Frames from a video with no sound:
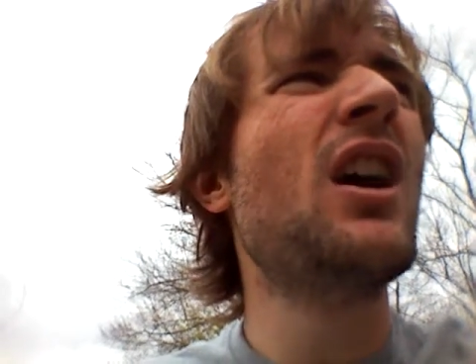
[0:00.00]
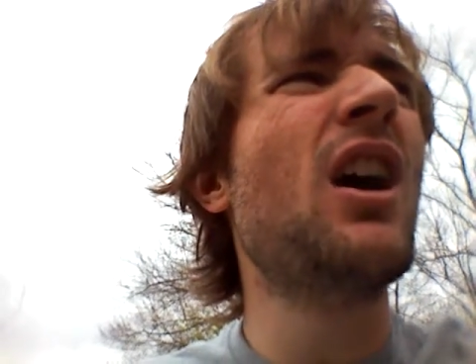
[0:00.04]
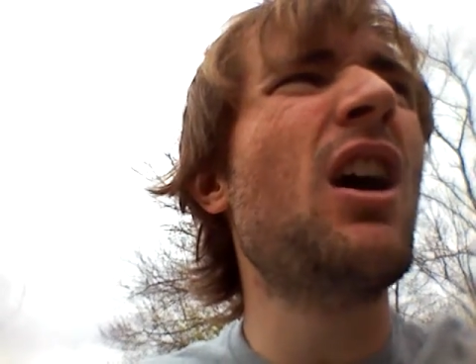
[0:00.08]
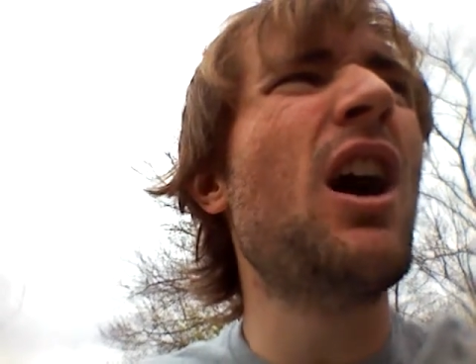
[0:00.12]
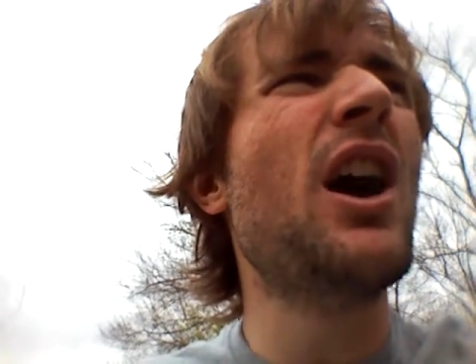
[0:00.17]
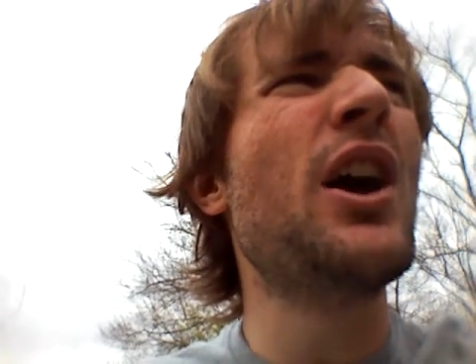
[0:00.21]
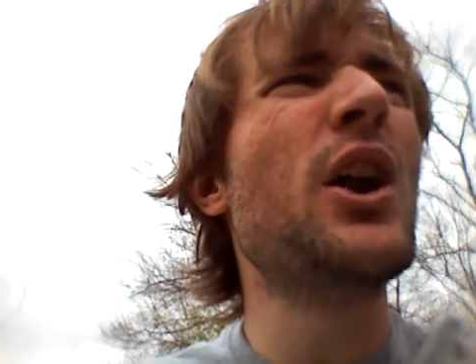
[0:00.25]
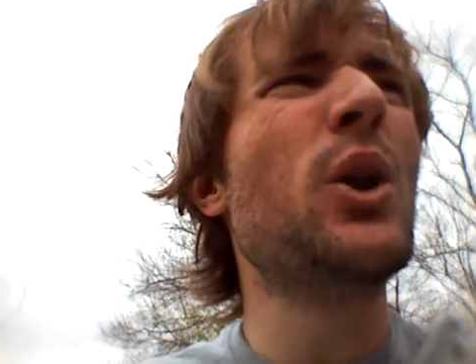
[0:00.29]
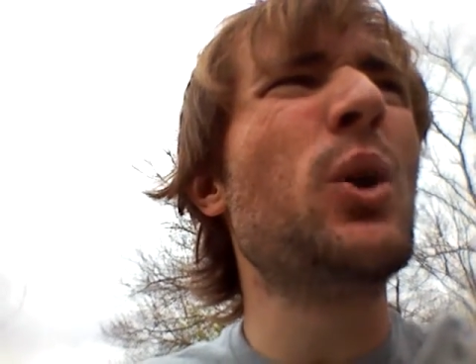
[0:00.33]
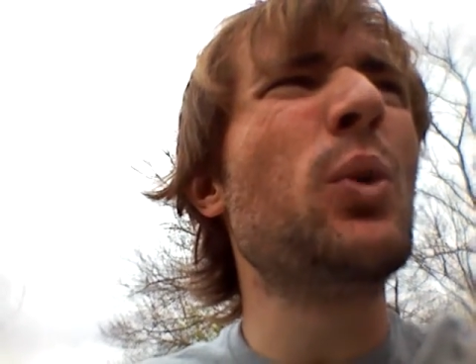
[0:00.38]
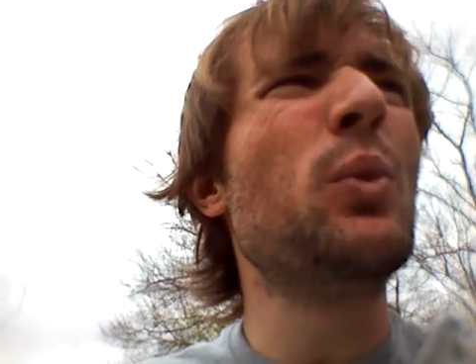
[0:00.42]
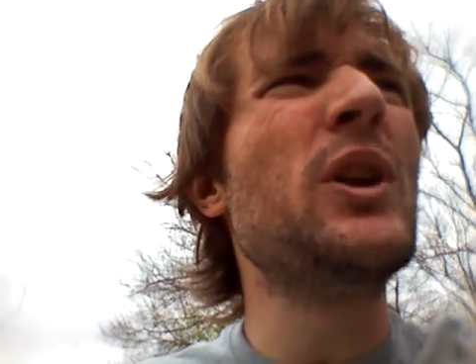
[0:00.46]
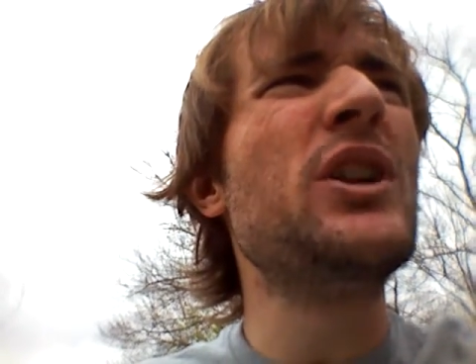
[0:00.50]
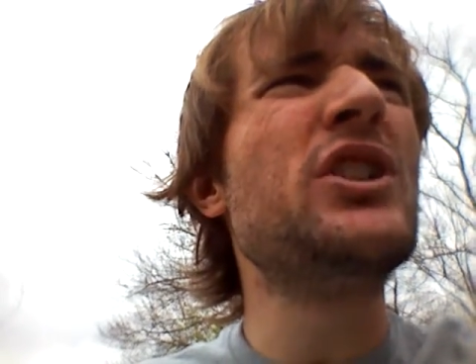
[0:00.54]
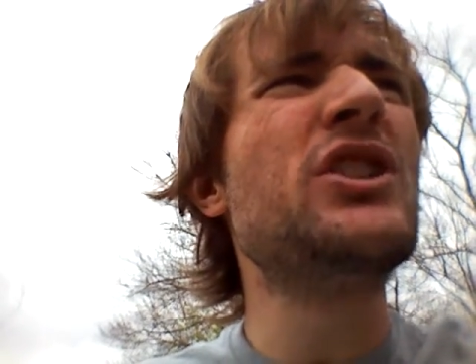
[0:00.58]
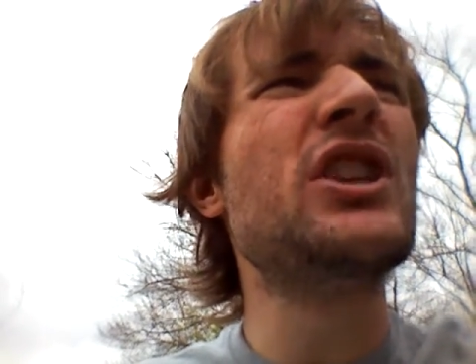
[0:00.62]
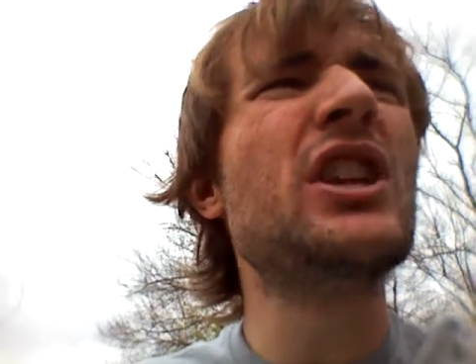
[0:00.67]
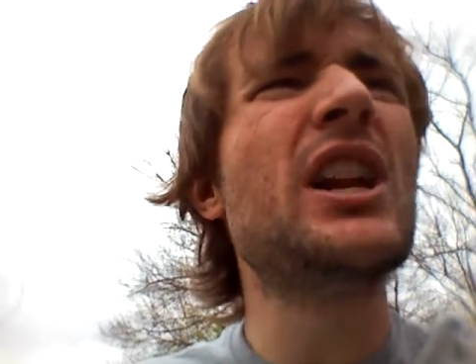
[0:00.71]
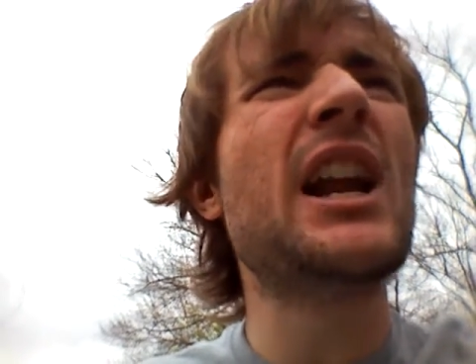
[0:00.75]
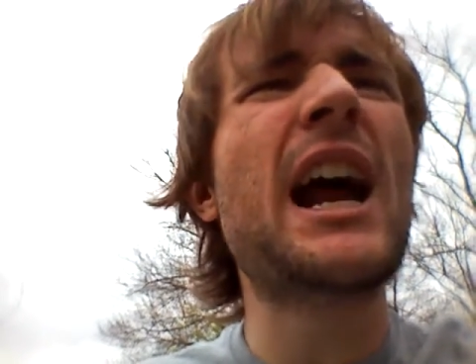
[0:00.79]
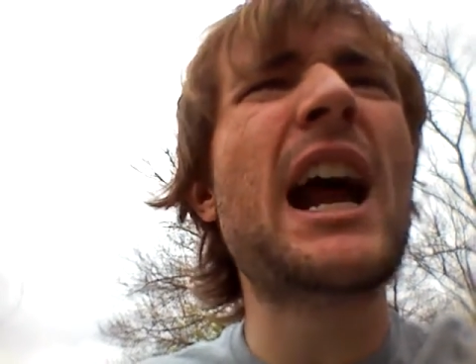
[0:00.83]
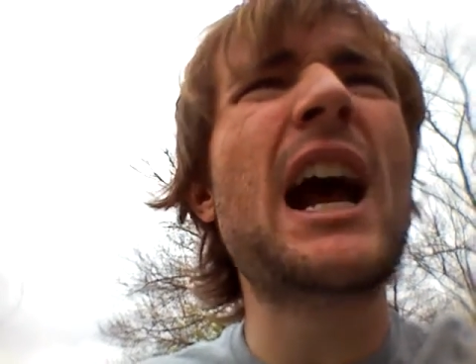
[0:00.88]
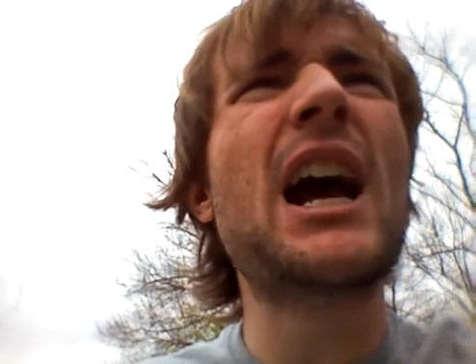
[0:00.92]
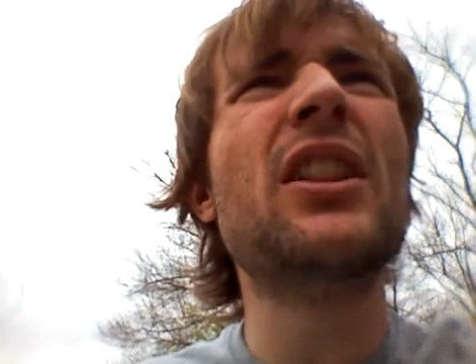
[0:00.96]

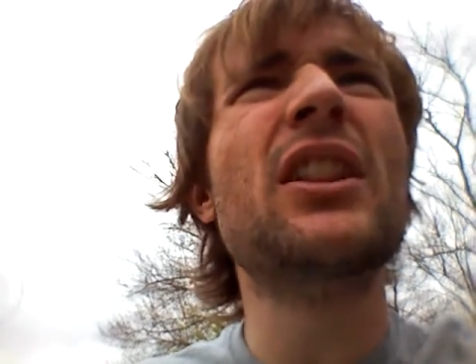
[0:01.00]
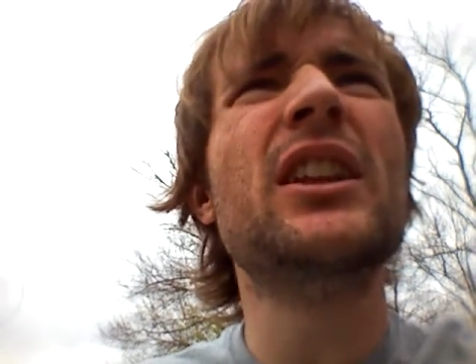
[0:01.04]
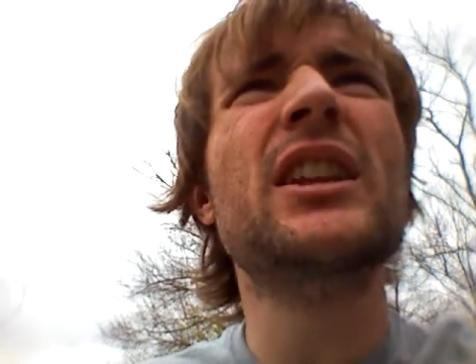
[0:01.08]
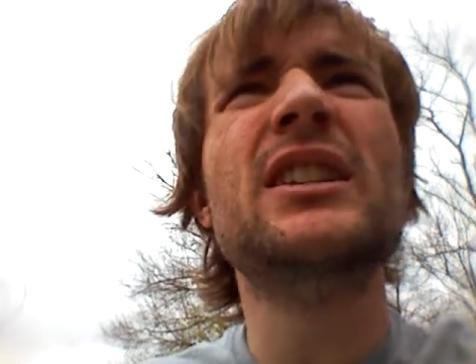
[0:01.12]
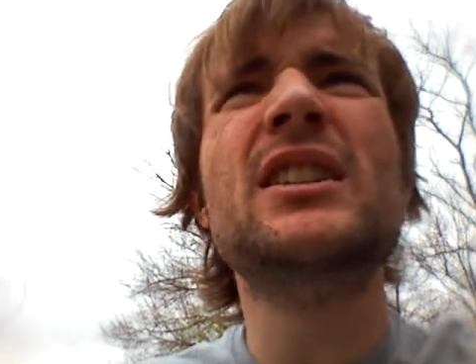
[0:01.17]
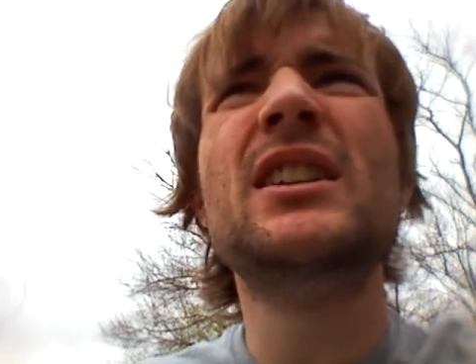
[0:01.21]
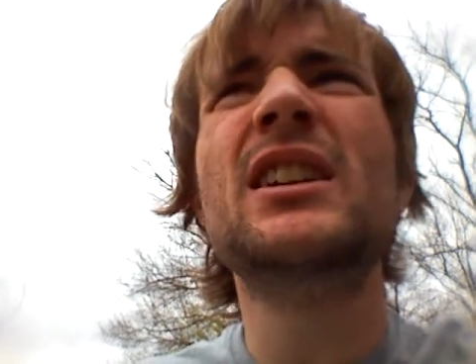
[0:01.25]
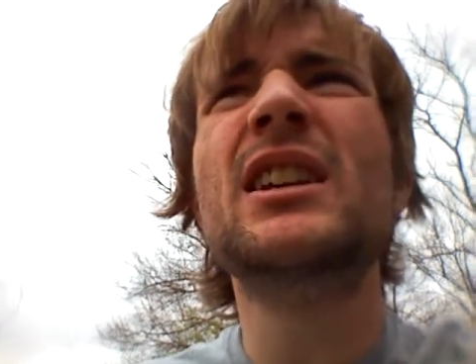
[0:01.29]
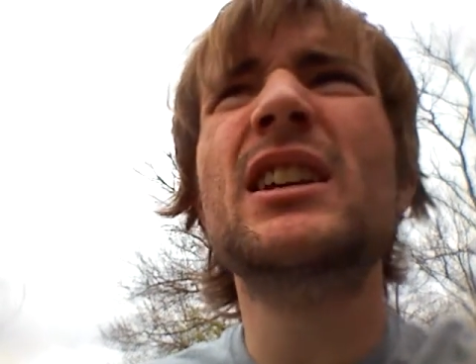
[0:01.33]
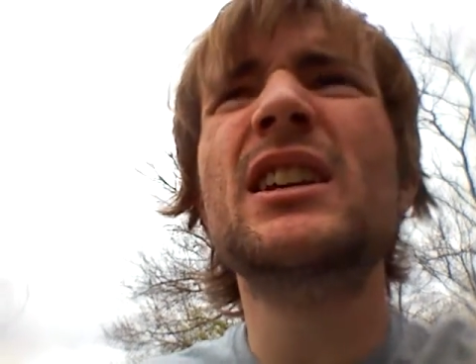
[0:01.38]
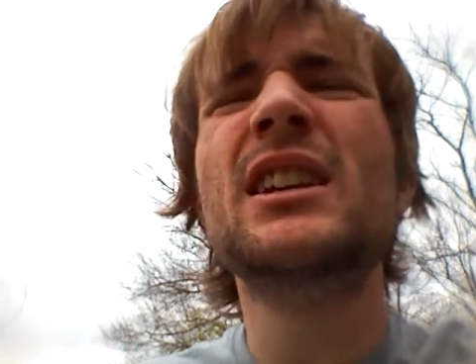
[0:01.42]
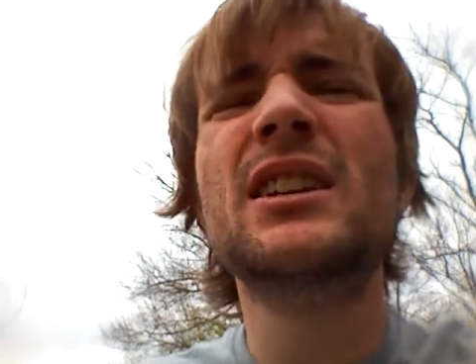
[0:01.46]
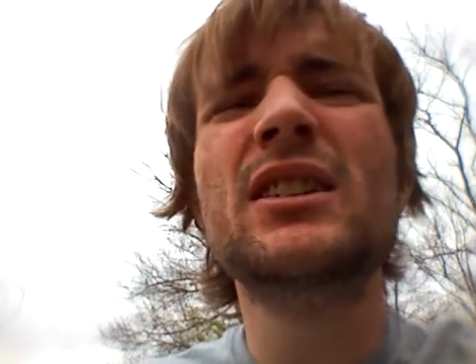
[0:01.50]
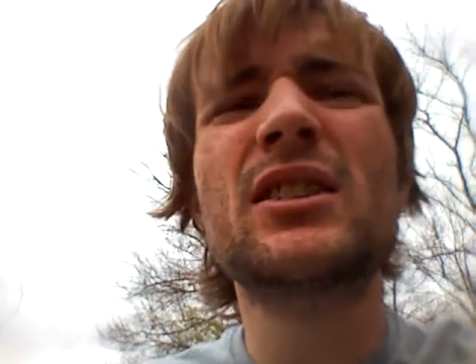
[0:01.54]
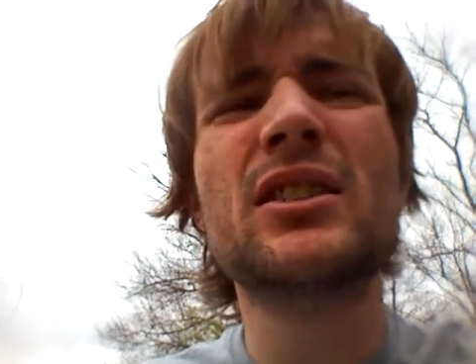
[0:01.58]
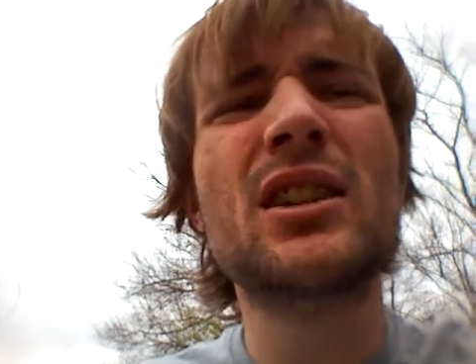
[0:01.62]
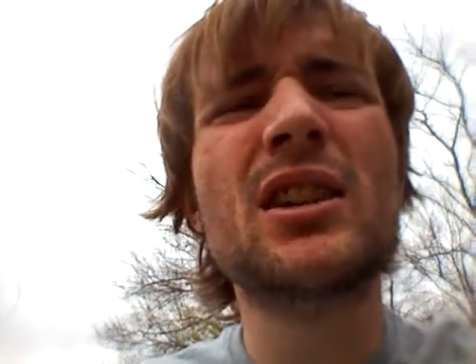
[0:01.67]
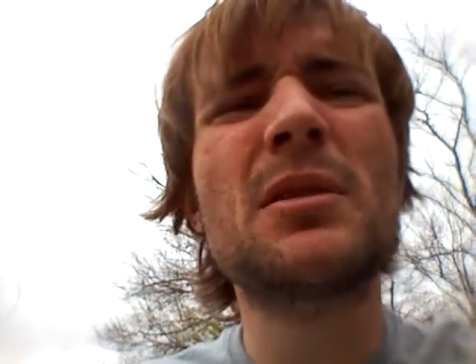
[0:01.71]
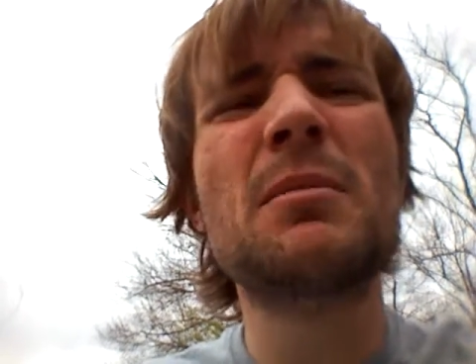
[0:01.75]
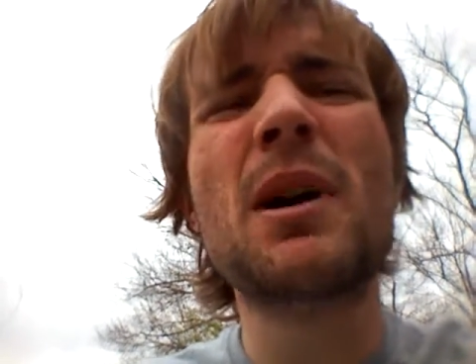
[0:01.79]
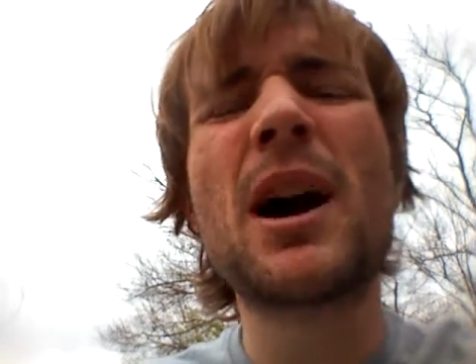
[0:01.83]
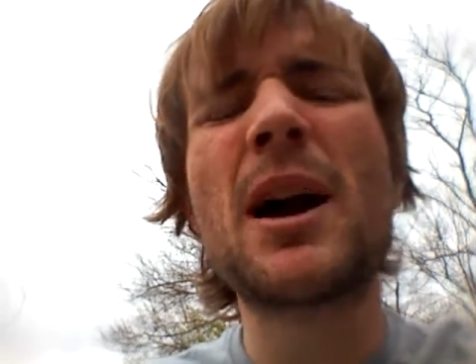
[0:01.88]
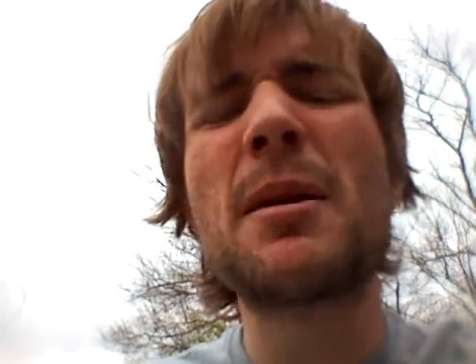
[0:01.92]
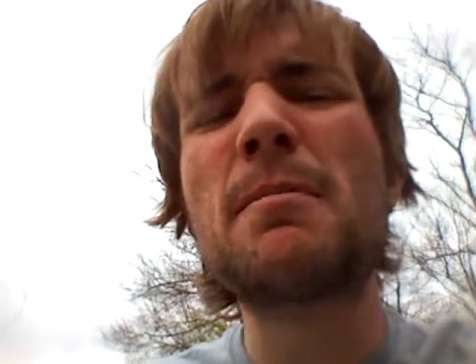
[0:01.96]
unoriginality
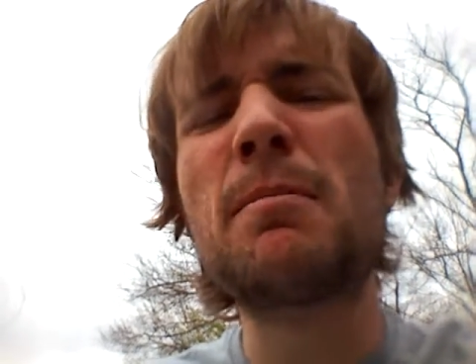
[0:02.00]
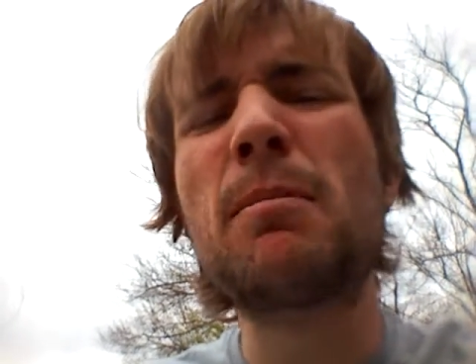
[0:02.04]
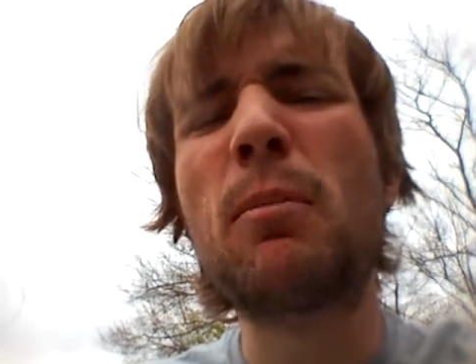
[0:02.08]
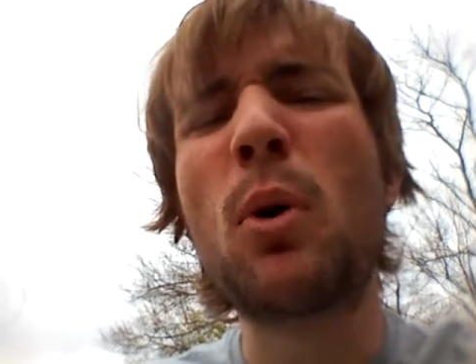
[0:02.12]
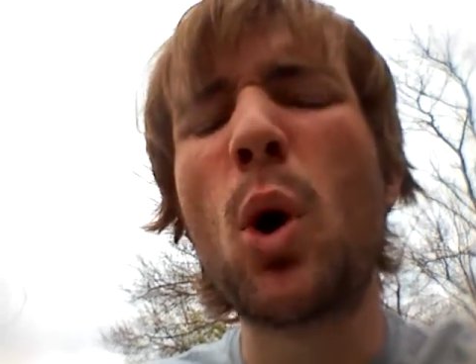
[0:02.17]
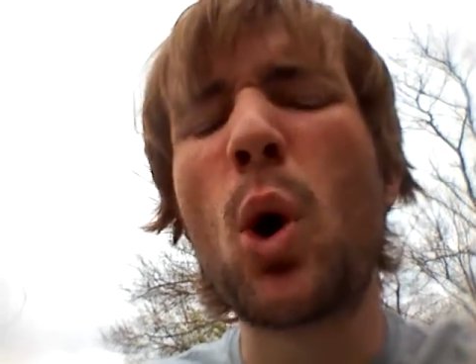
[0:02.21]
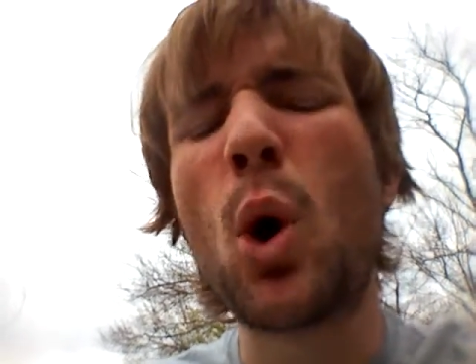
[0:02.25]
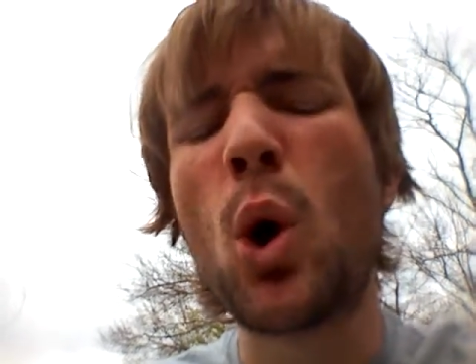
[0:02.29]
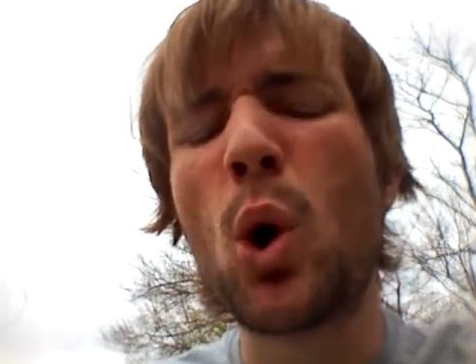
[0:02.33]
into my bowl.